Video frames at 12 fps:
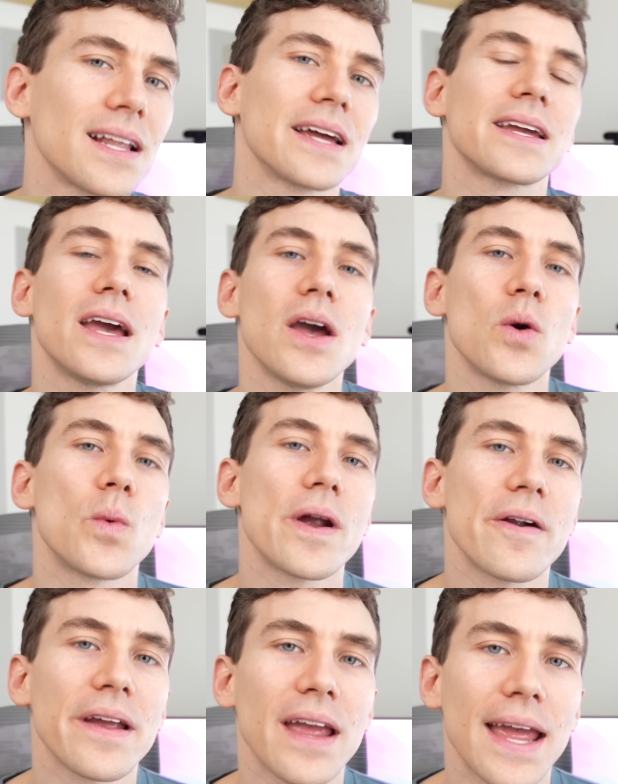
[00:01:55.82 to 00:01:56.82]
like
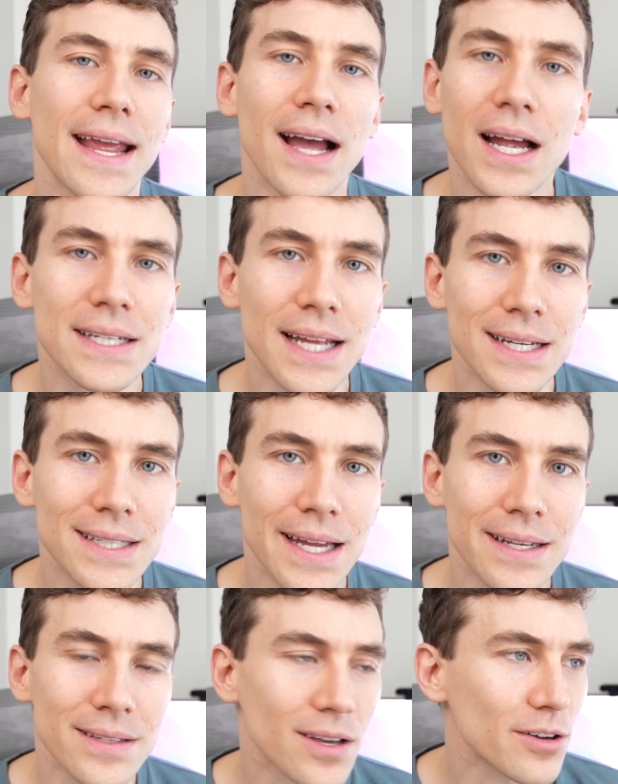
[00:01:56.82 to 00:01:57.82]
wearing a contact
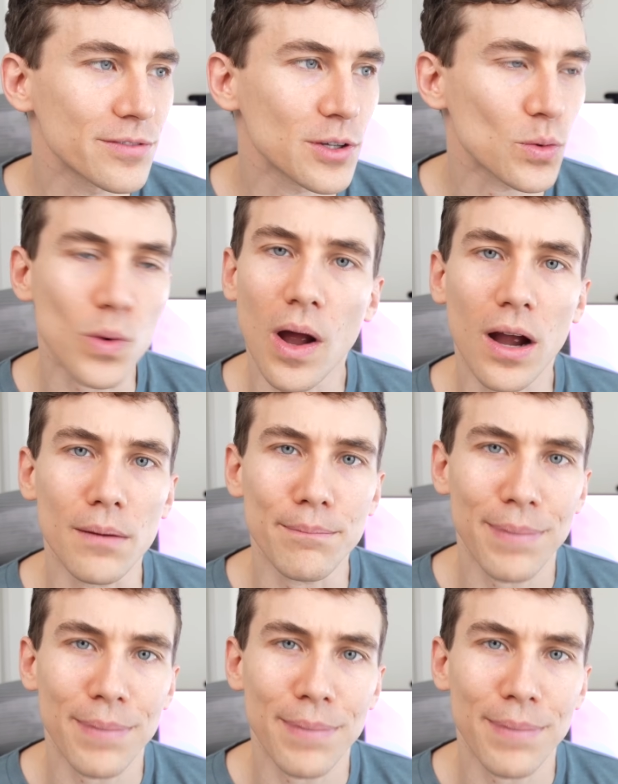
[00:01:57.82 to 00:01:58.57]
lens of the wrong